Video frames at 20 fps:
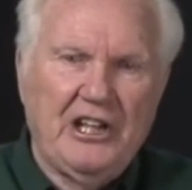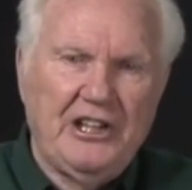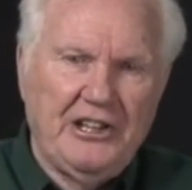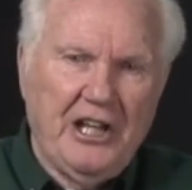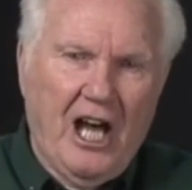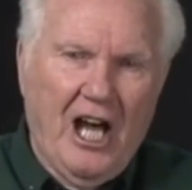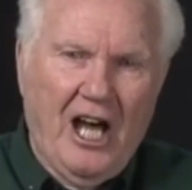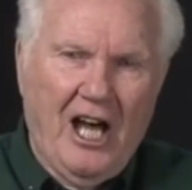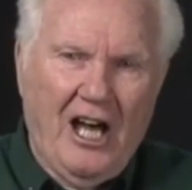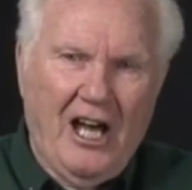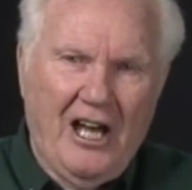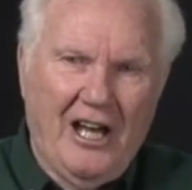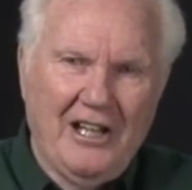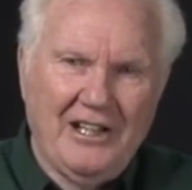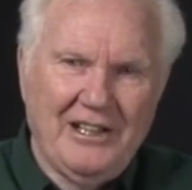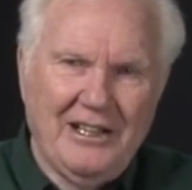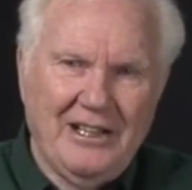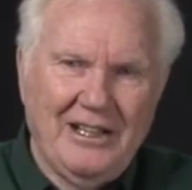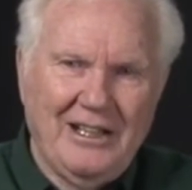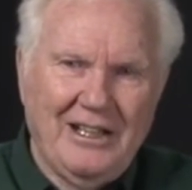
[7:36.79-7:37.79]

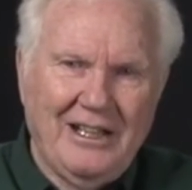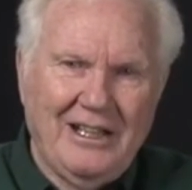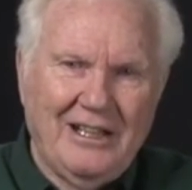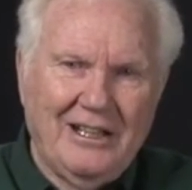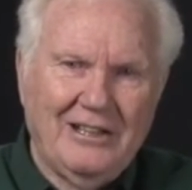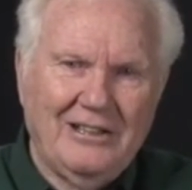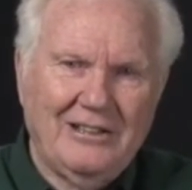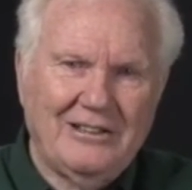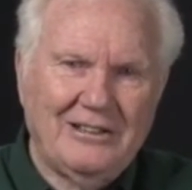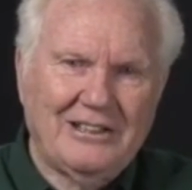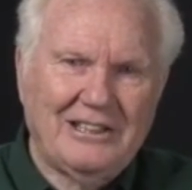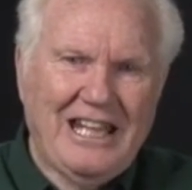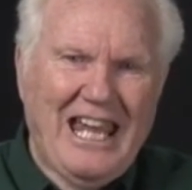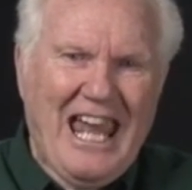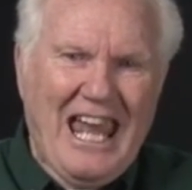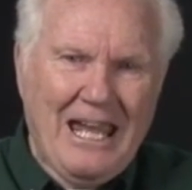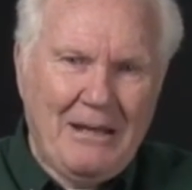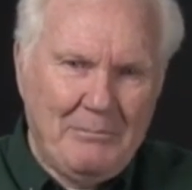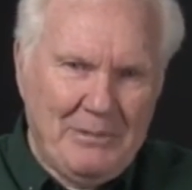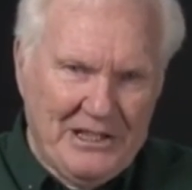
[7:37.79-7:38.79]
Don uh,
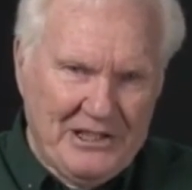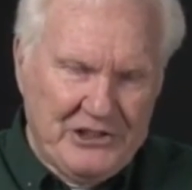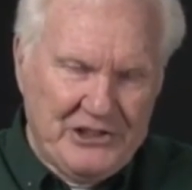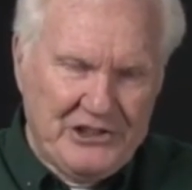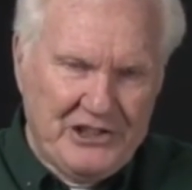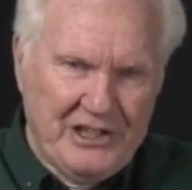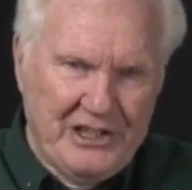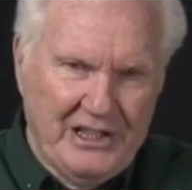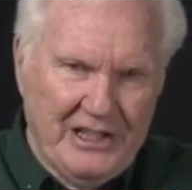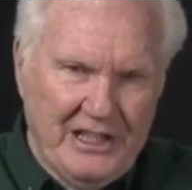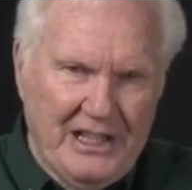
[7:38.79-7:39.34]
Cabbage.